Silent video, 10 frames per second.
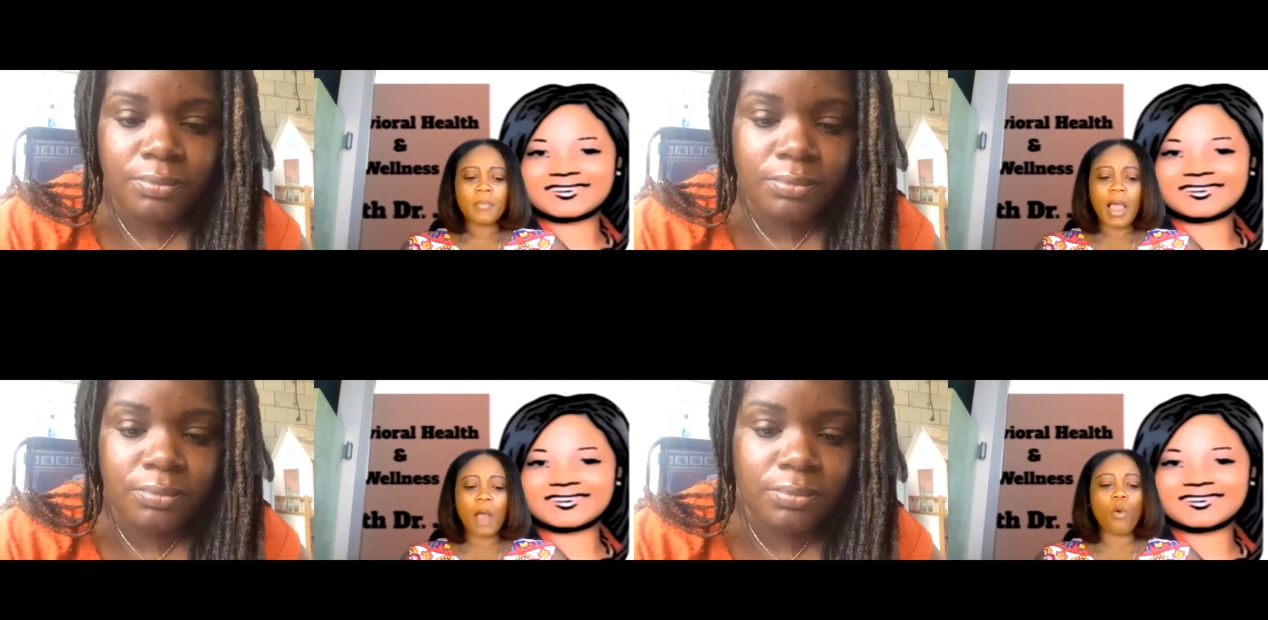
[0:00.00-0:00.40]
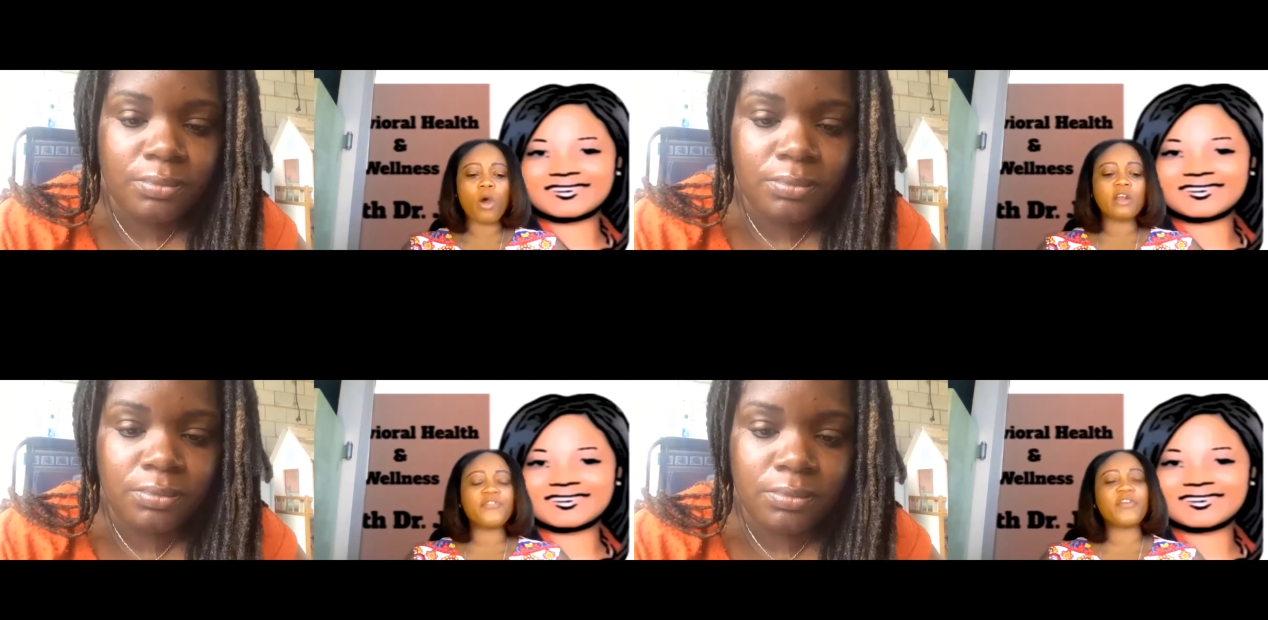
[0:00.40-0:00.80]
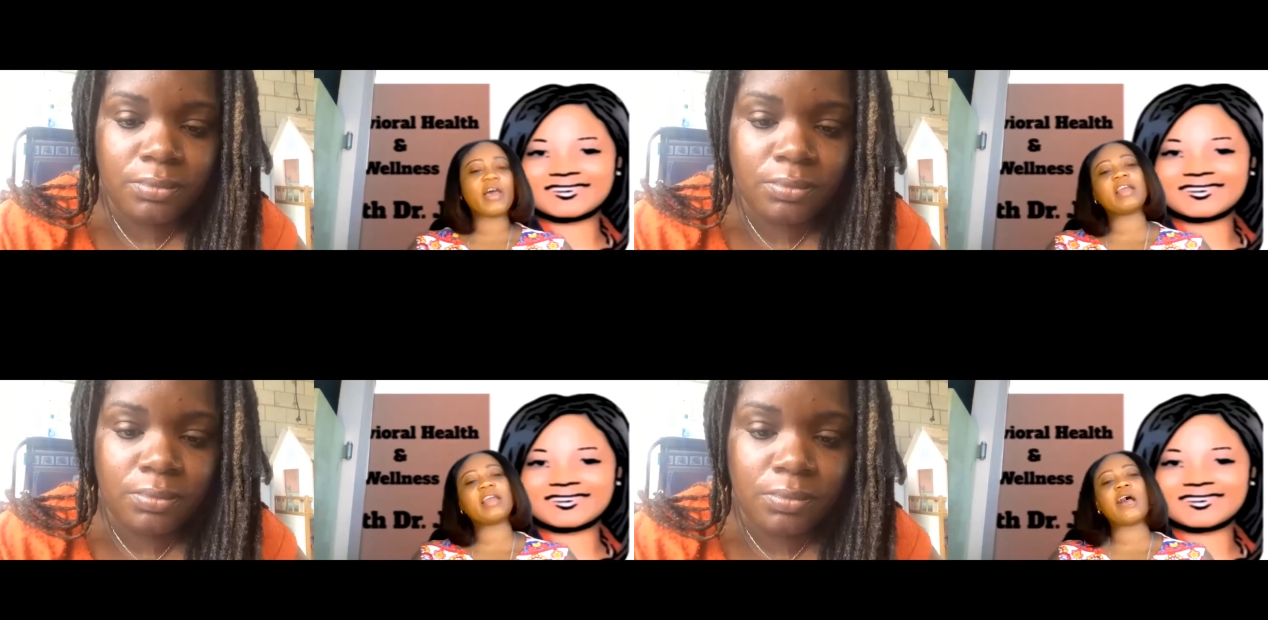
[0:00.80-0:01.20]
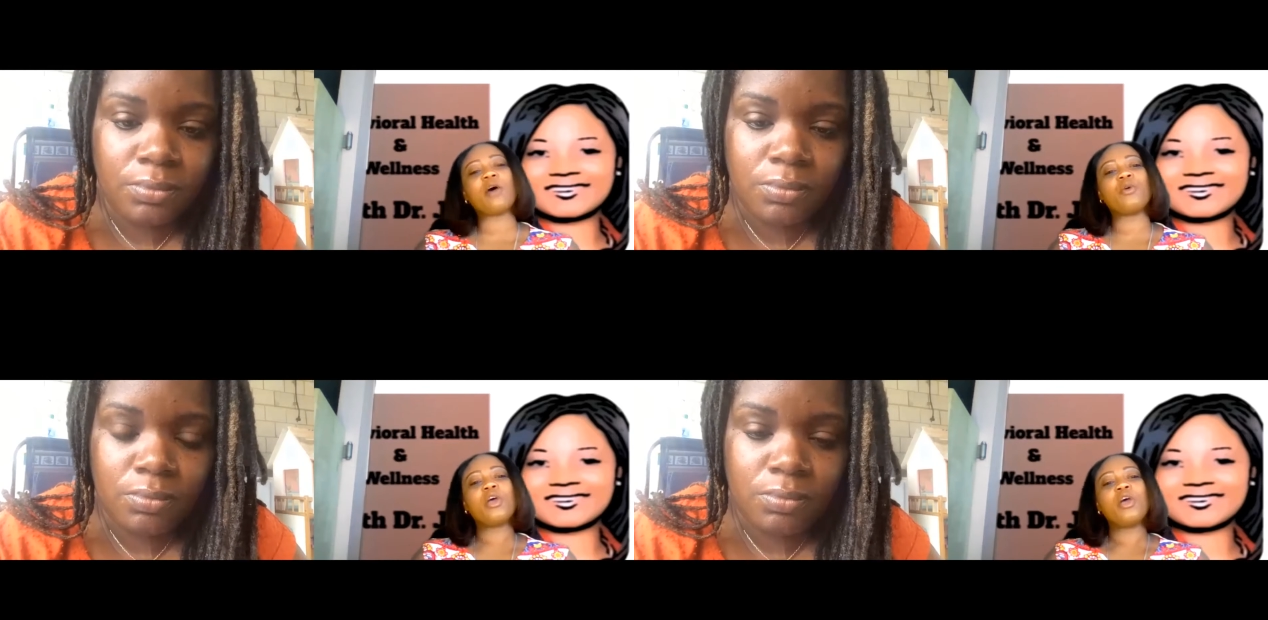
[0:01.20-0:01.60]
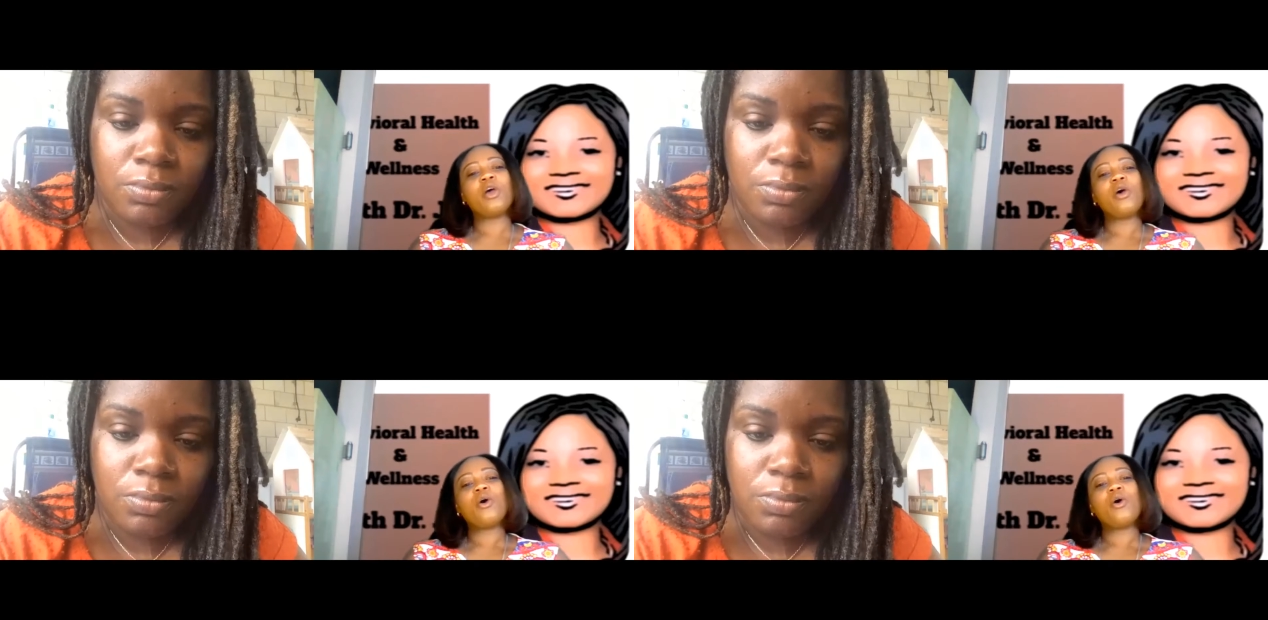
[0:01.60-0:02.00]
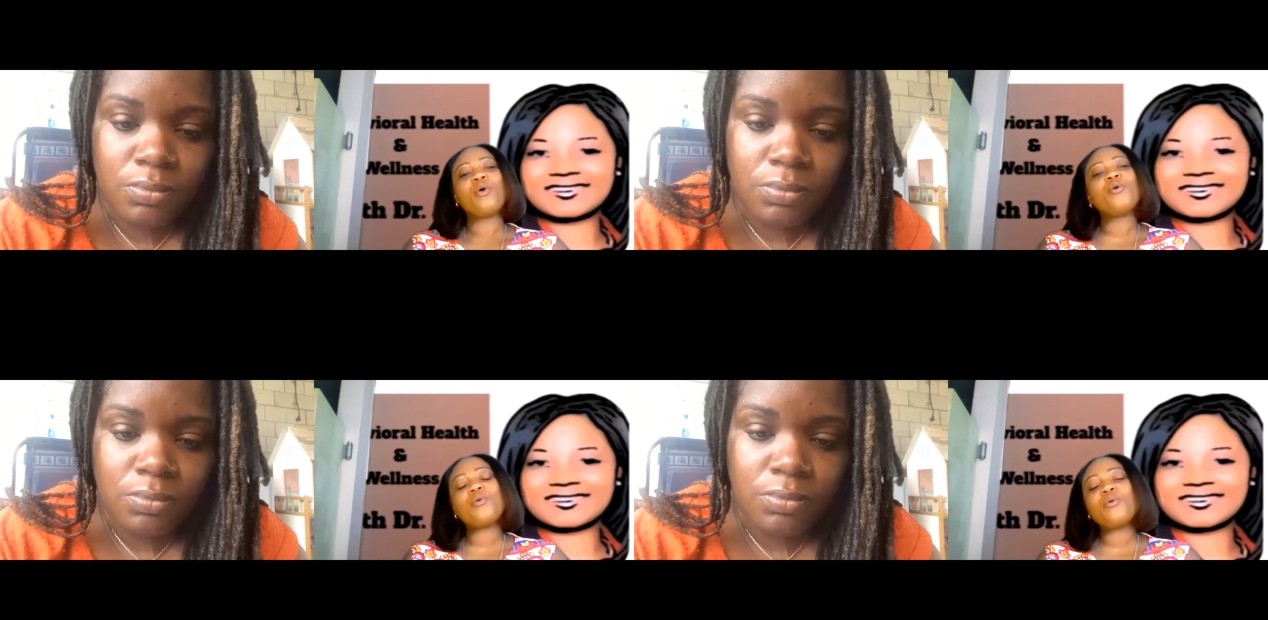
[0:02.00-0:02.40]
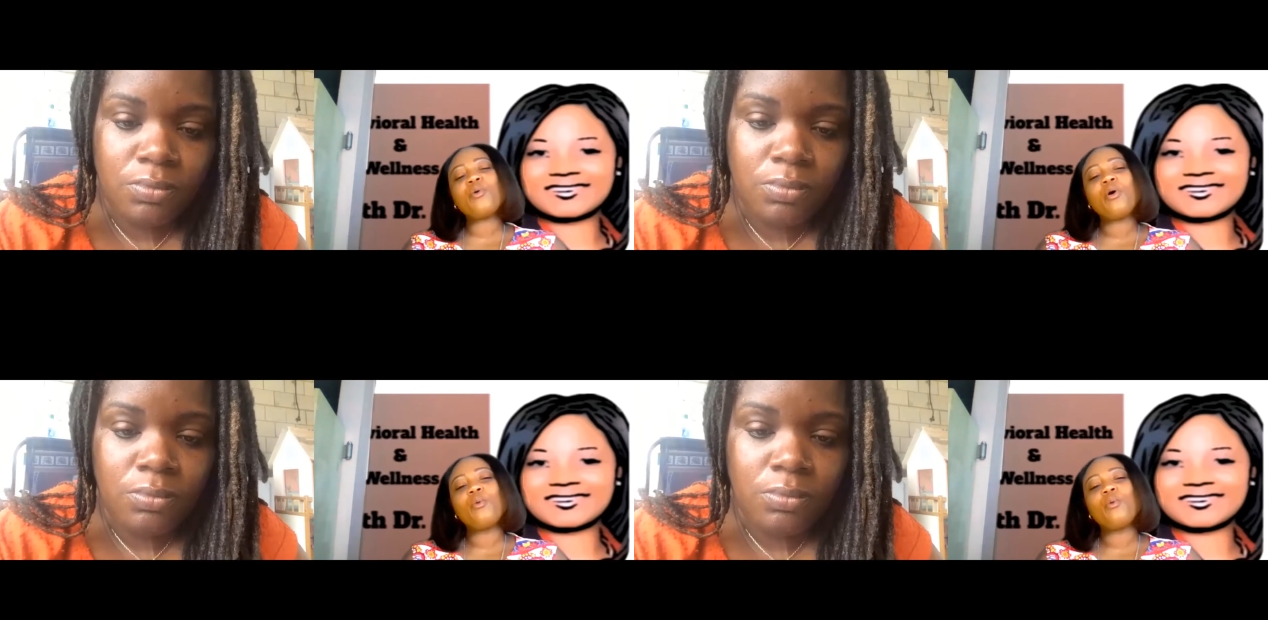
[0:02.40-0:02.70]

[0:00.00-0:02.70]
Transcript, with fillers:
Speaker 1: I want to find out who